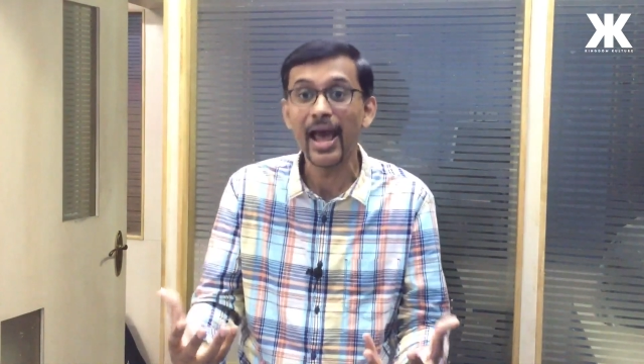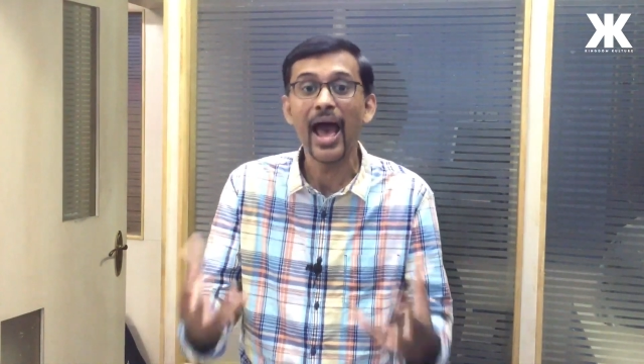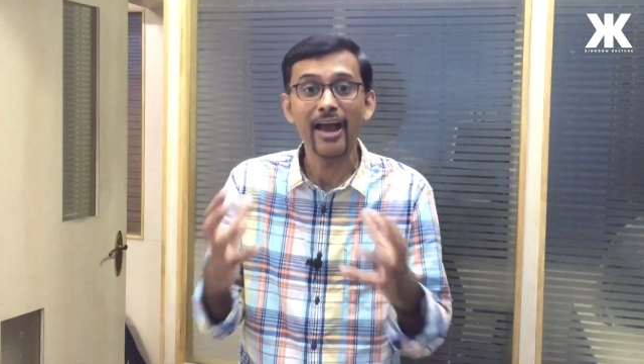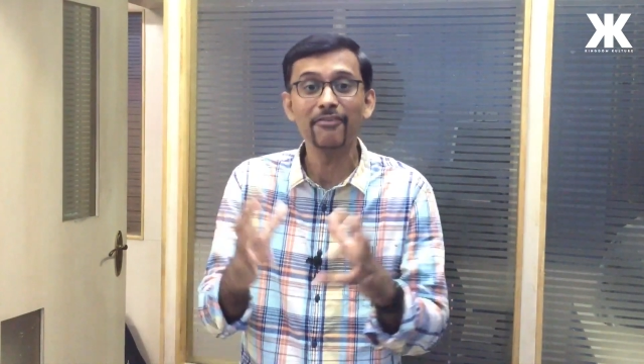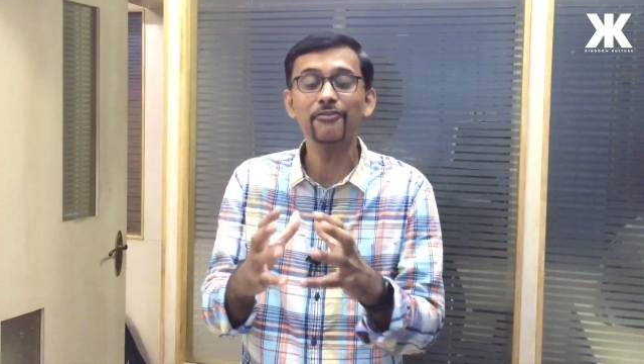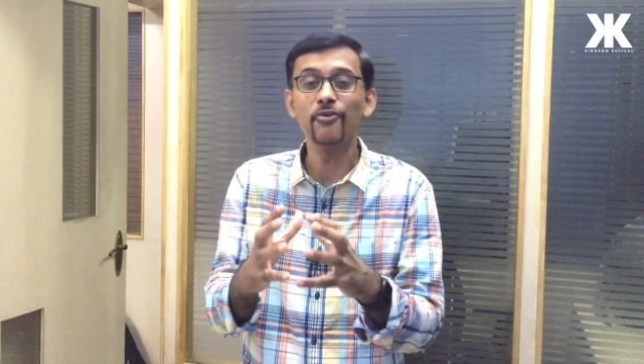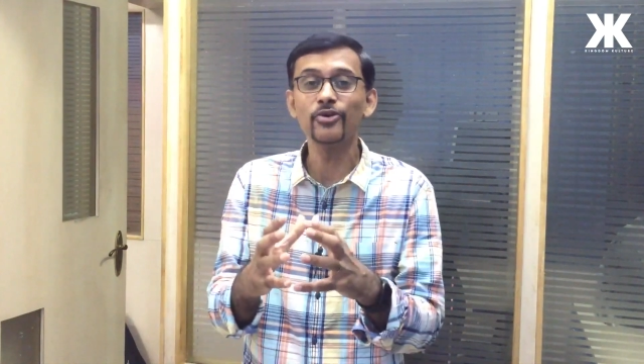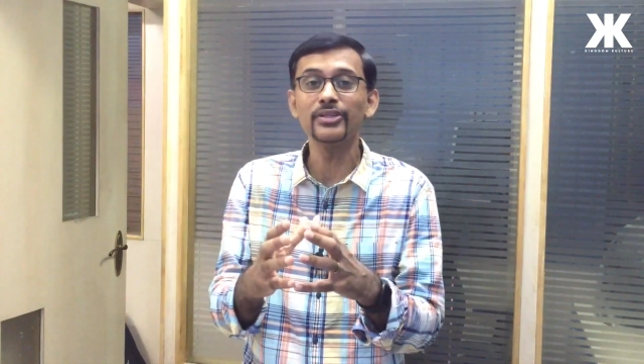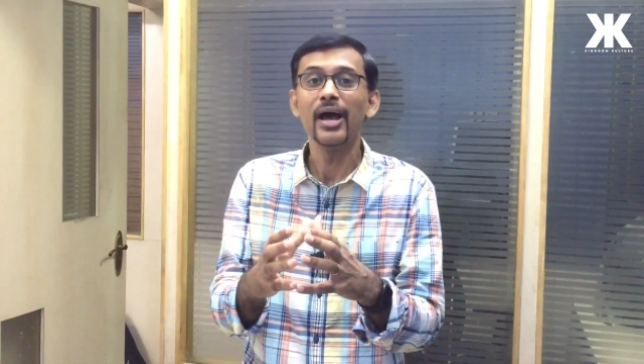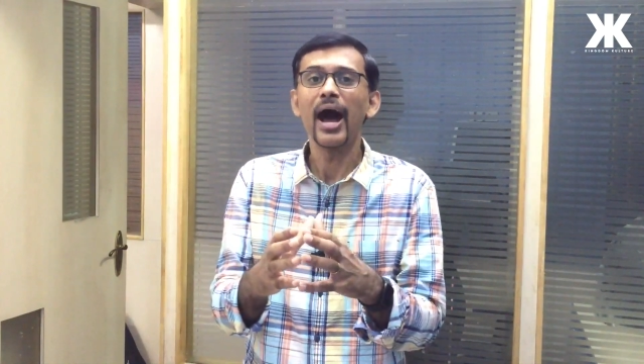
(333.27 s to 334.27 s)
and of
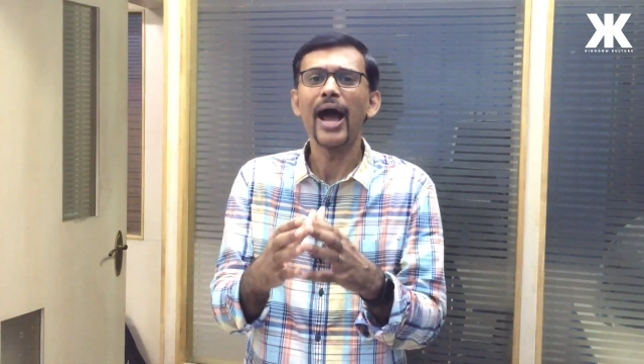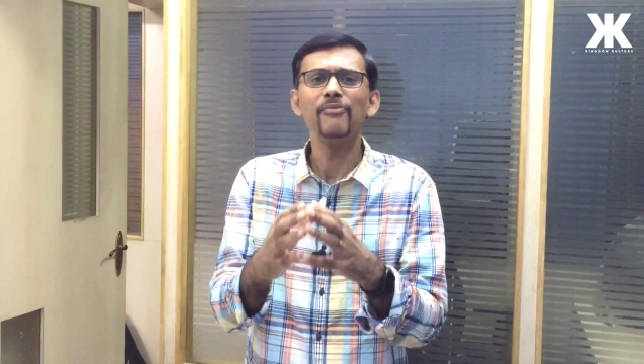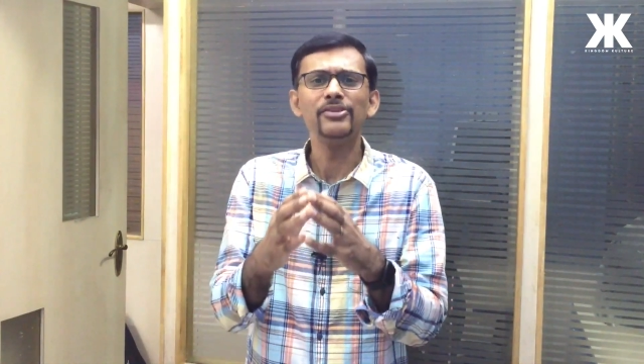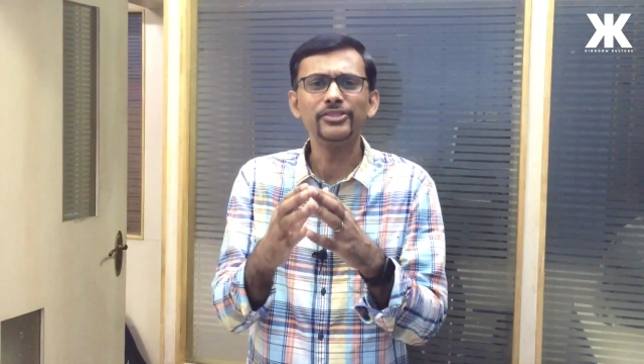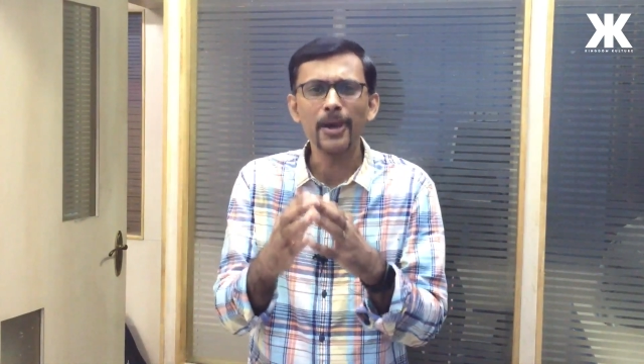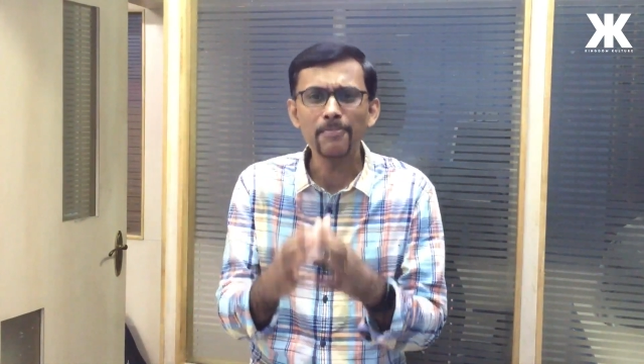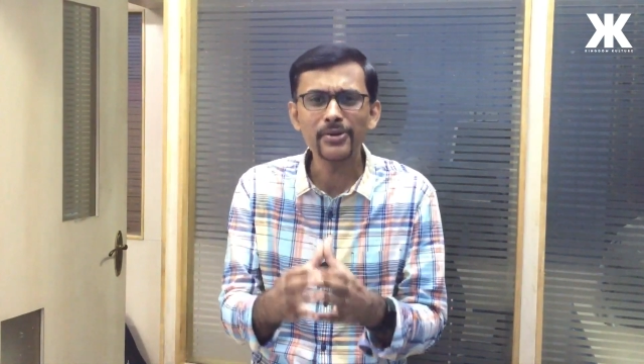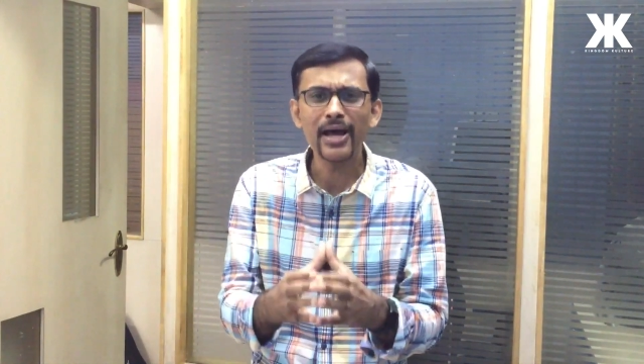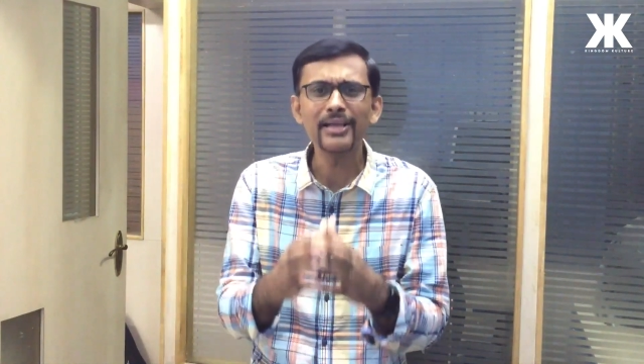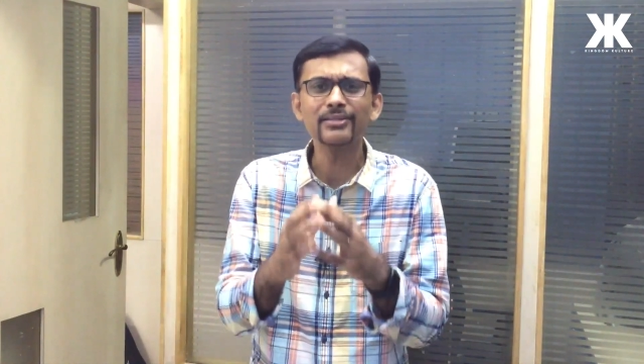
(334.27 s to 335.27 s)
course, I will
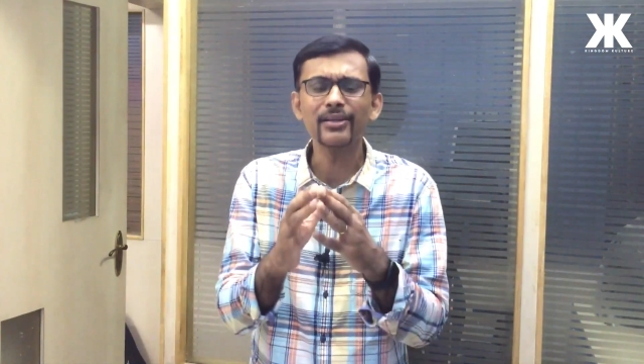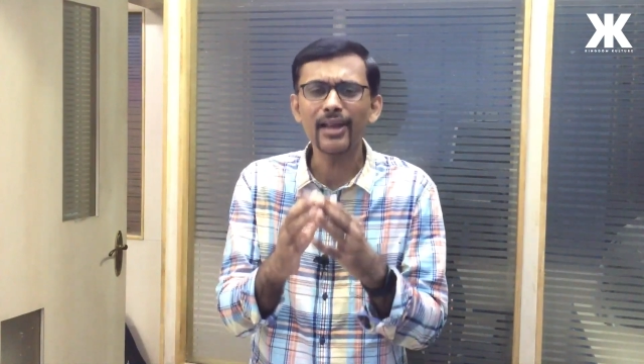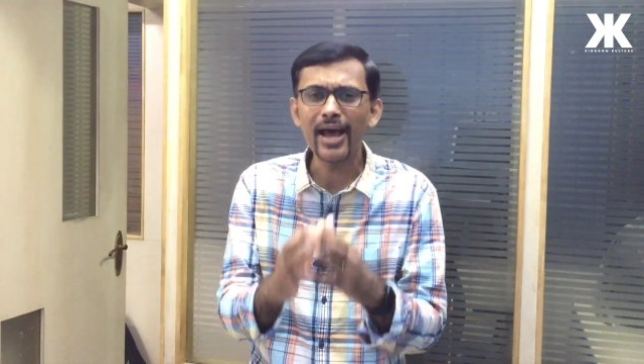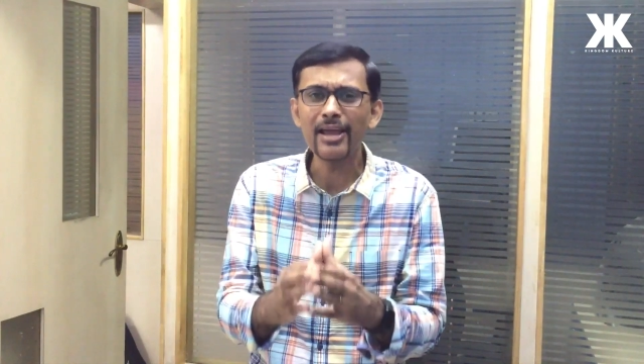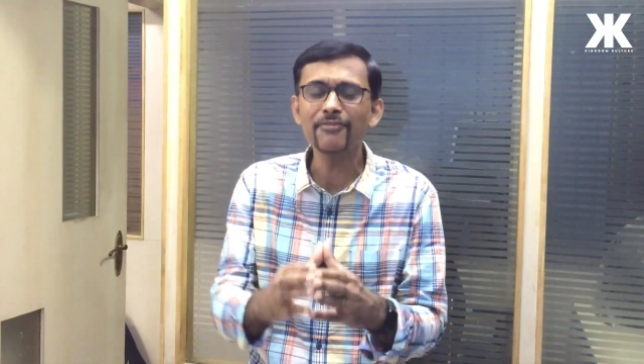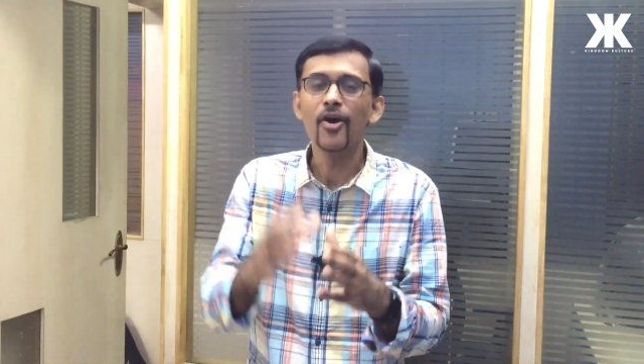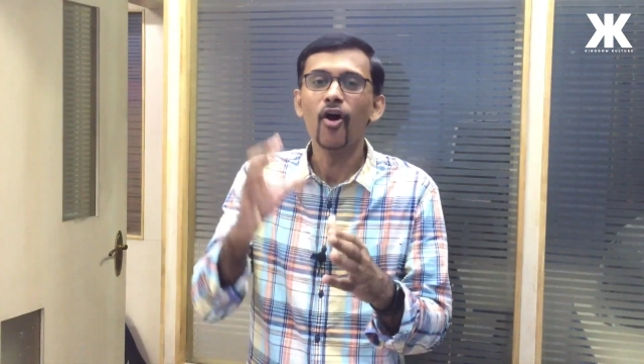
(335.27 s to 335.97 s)
jeopardize the life